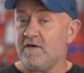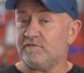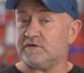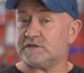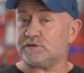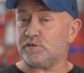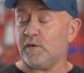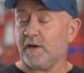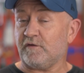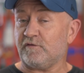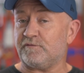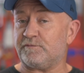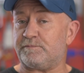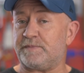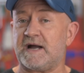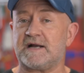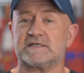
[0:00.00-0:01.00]
for
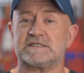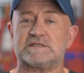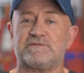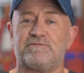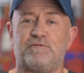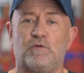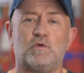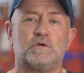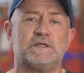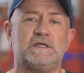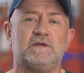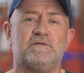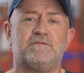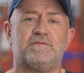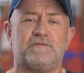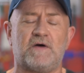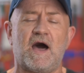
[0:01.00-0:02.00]
12 bucks
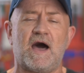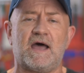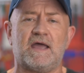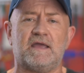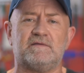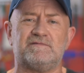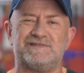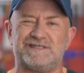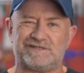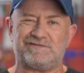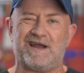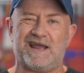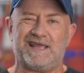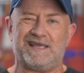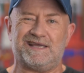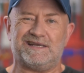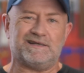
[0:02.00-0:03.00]
45
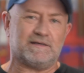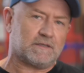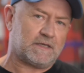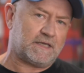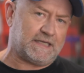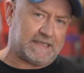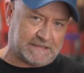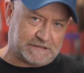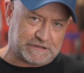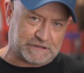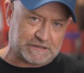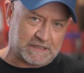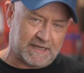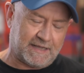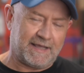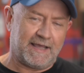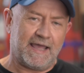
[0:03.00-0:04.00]
Australian
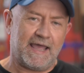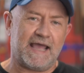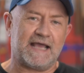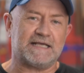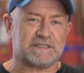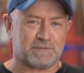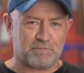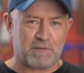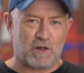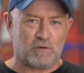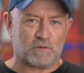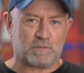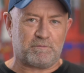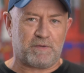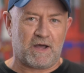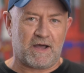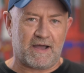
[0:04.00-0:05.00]
each as a
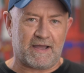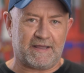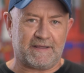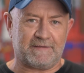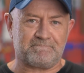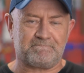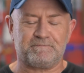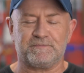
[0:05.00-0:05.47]
bulk buy.